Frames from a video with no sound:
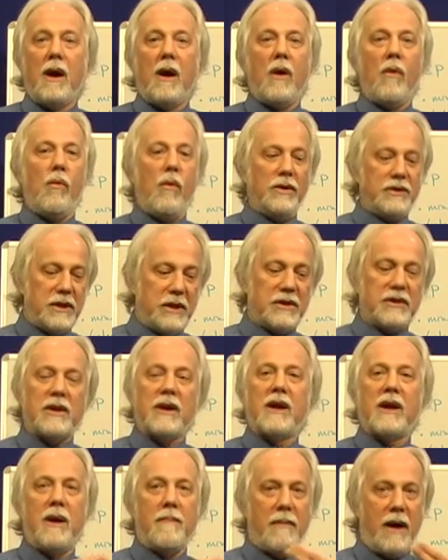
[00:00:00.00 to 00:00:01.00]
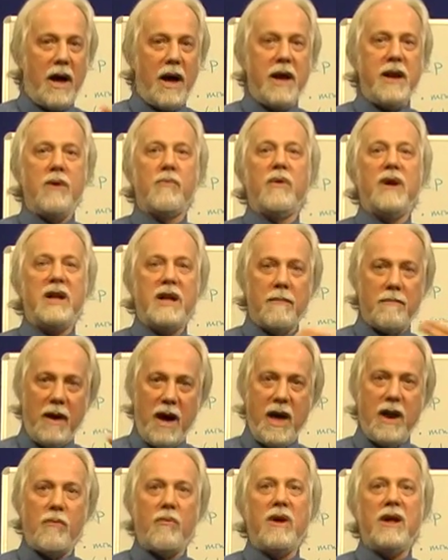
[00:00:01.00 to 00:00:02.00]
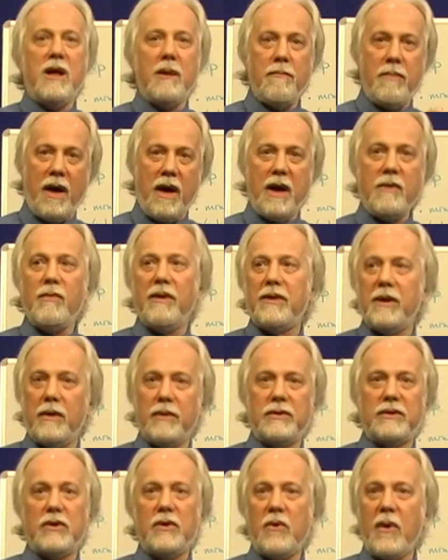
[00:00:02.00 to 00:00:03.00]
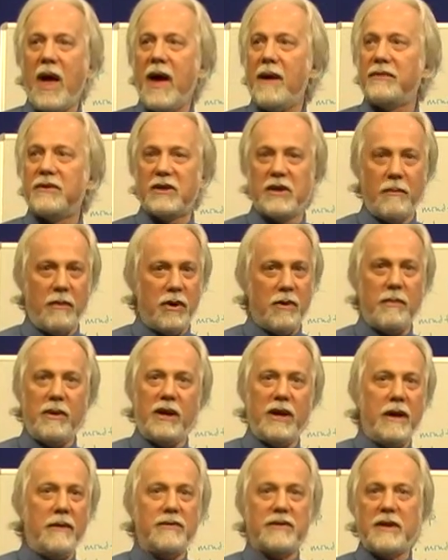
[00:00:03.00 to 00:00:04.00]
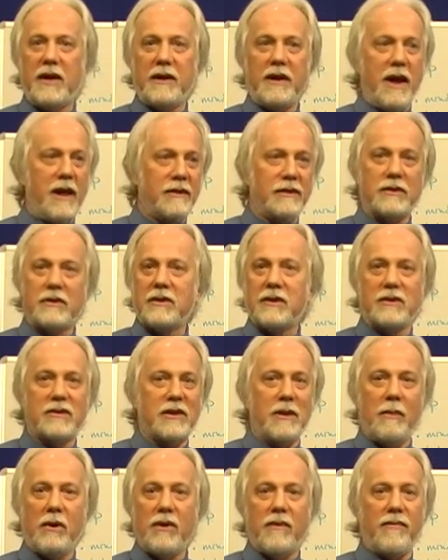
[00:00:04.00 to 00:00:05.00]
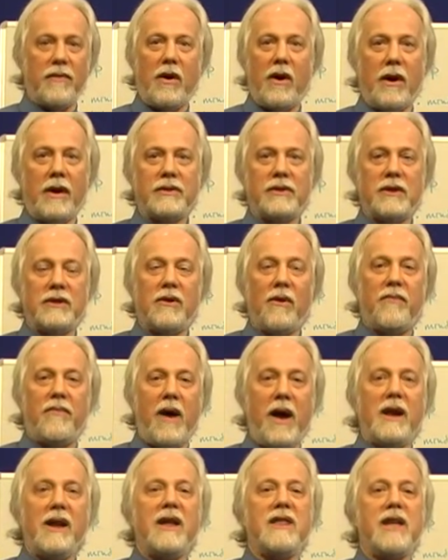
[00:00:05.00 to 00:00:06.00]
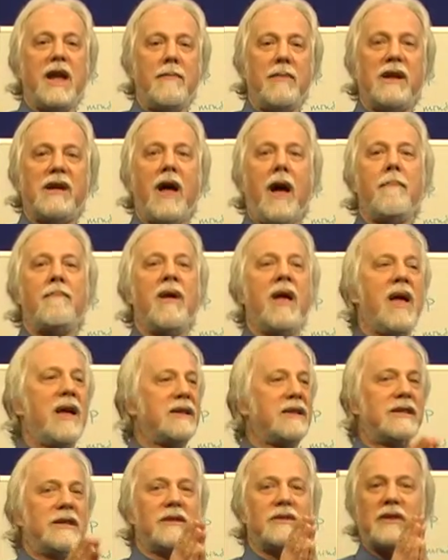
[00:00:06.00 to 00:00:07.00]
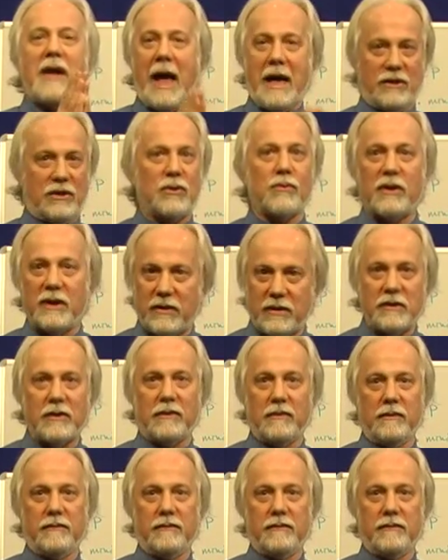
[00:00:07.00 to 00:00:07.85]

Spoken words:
will just combine and recombine with those who have similar beliefs and hence similar flaws until finally they become disastrous.